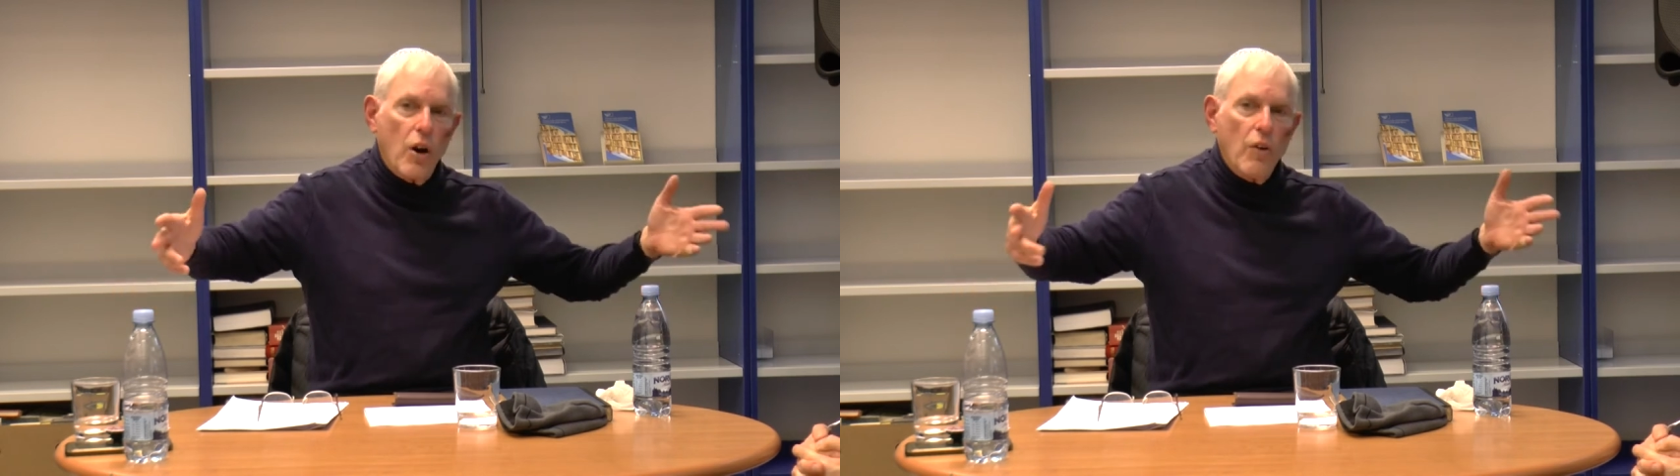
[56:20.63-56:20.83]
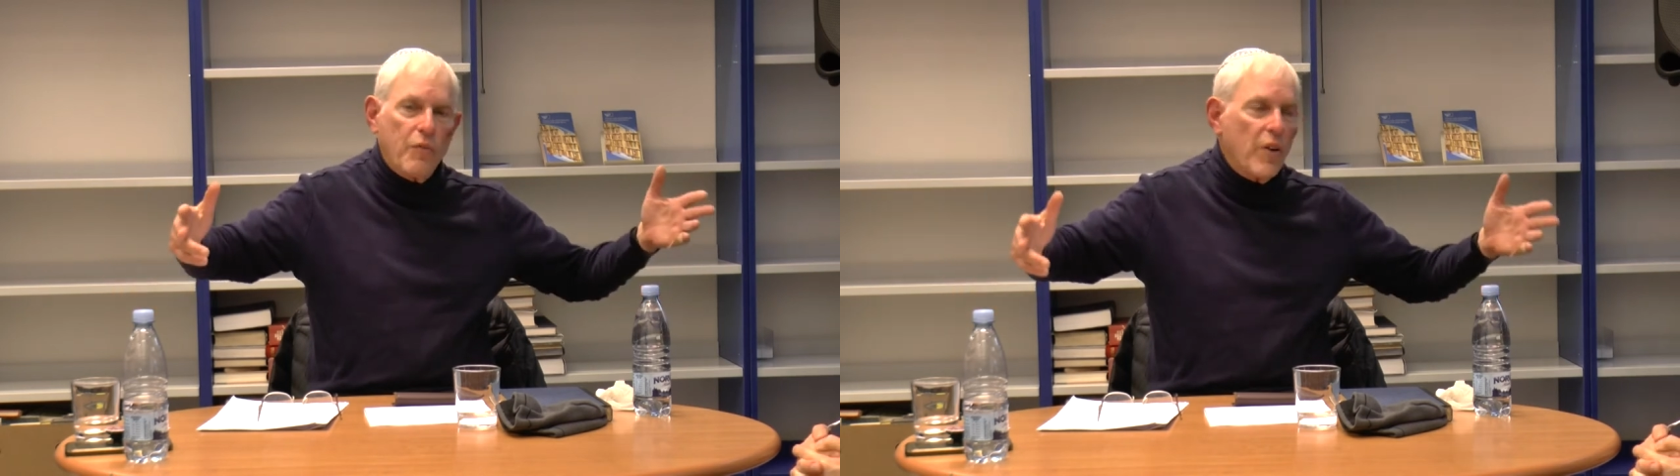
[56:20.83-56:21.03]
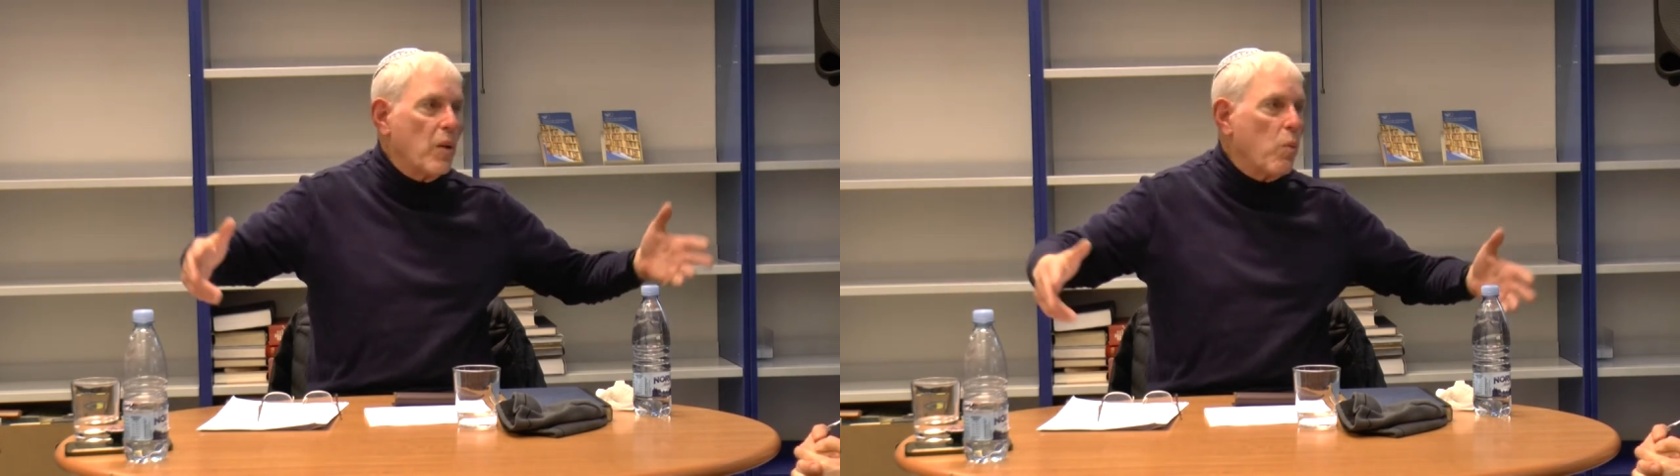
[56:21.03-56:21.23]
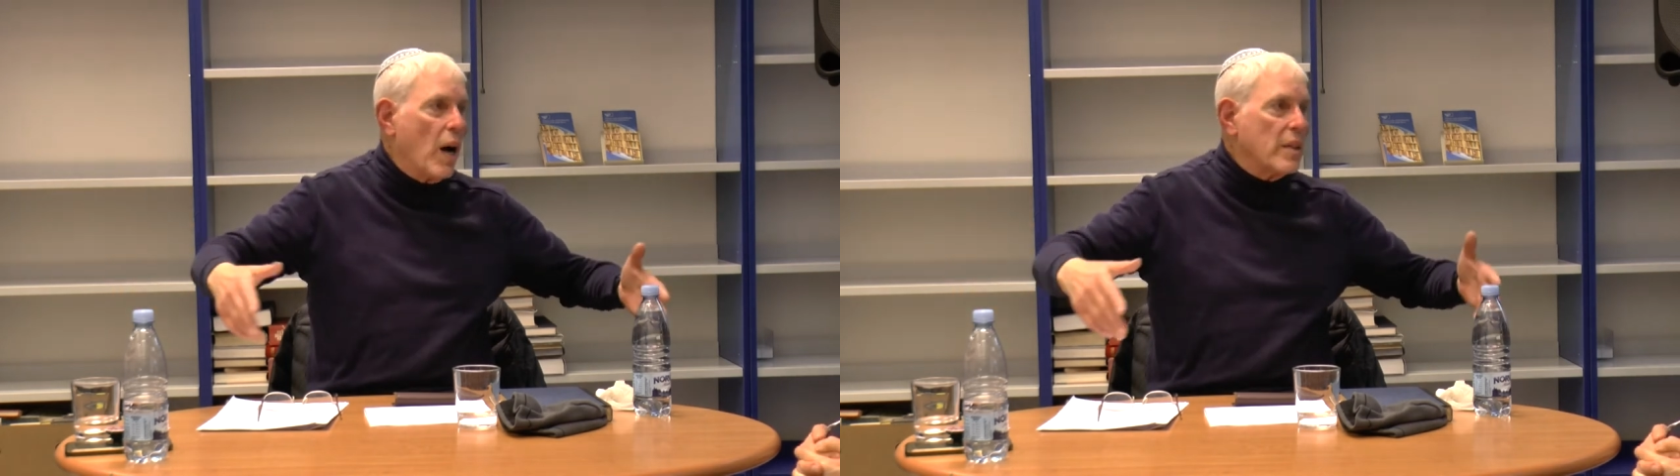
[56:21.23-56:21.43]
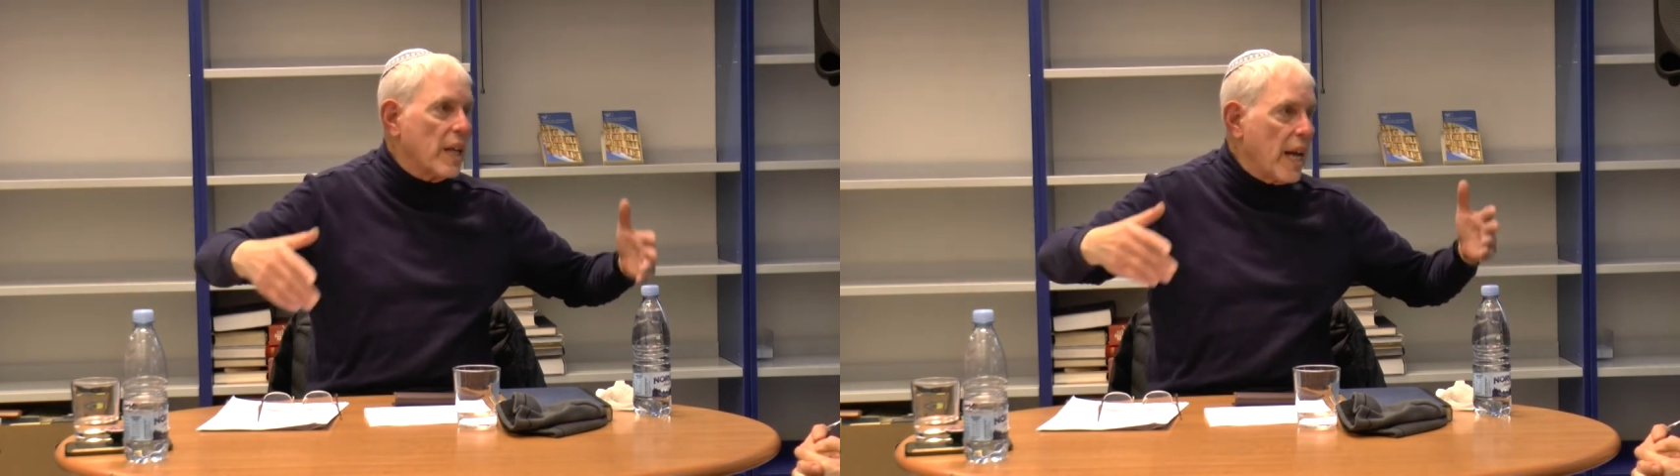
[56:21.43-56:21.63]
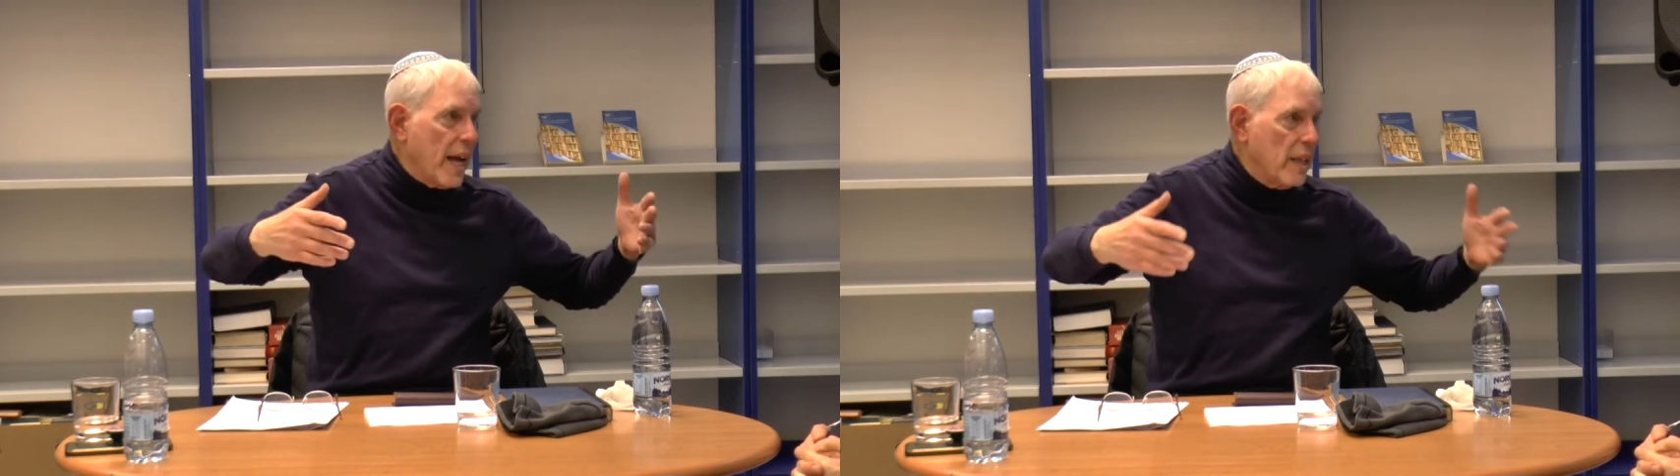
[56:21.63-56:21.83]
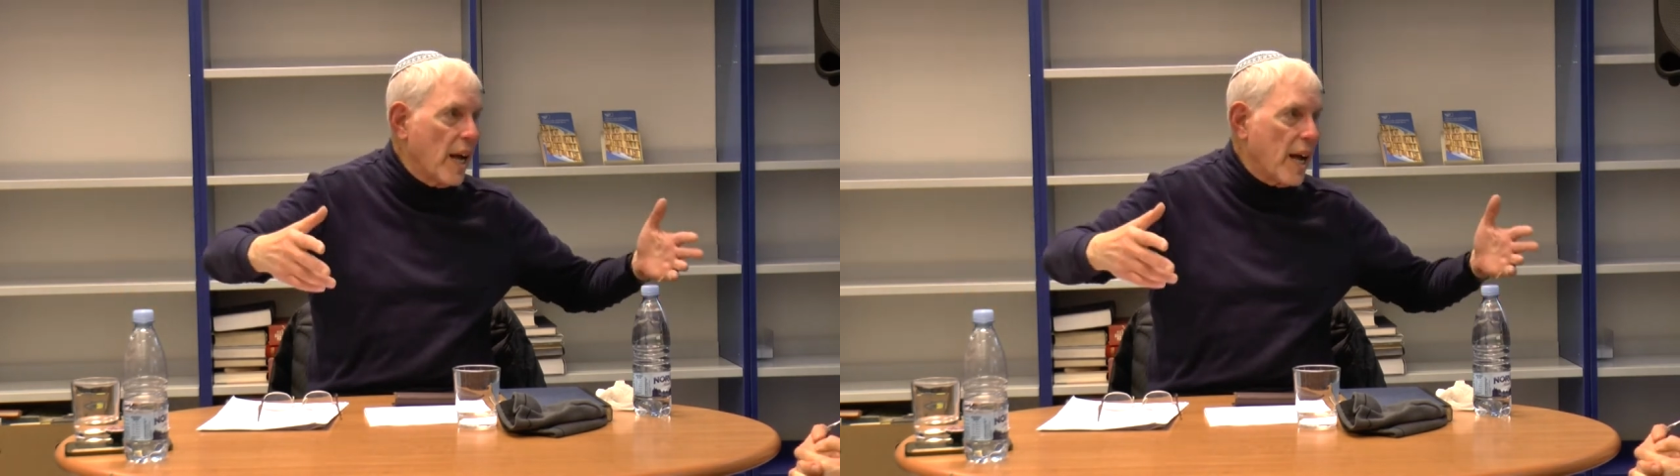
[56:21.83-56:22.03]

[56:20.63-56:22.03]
The girlfriend wanted a